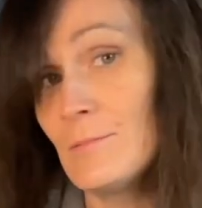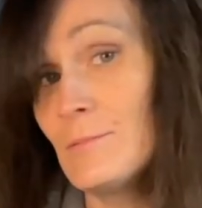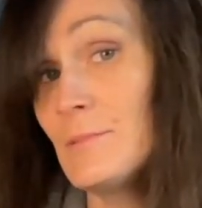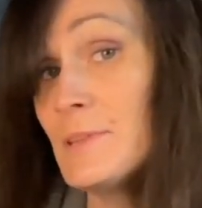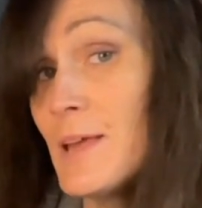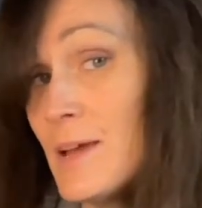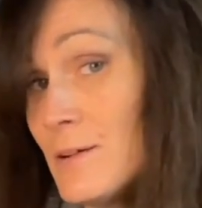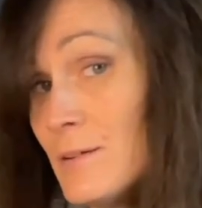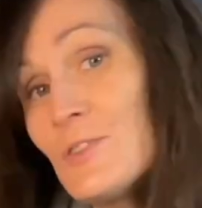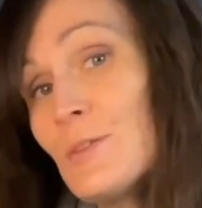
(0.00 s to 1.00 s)

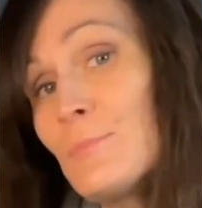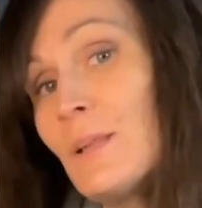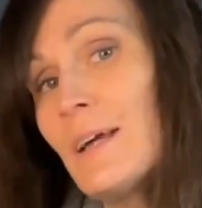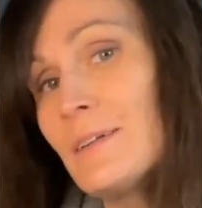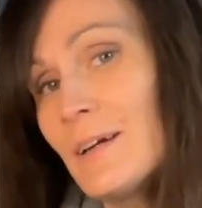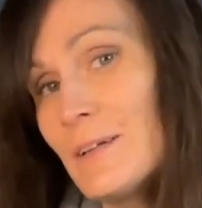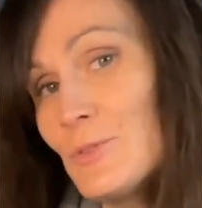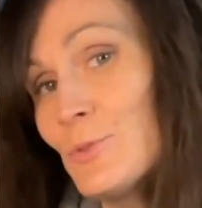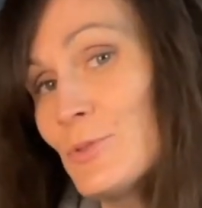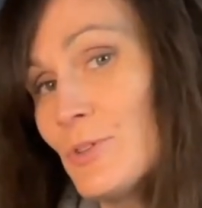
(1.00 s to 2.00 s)
layer some blind
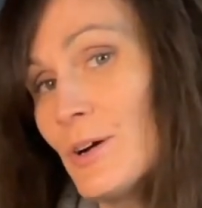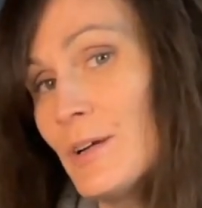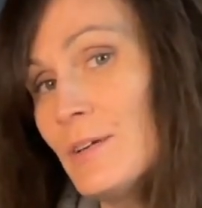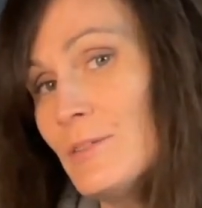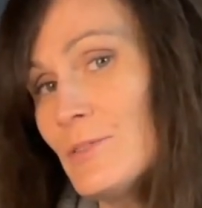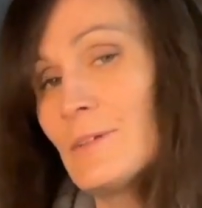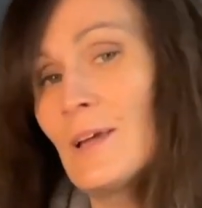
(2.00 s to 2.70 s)
contour drawings,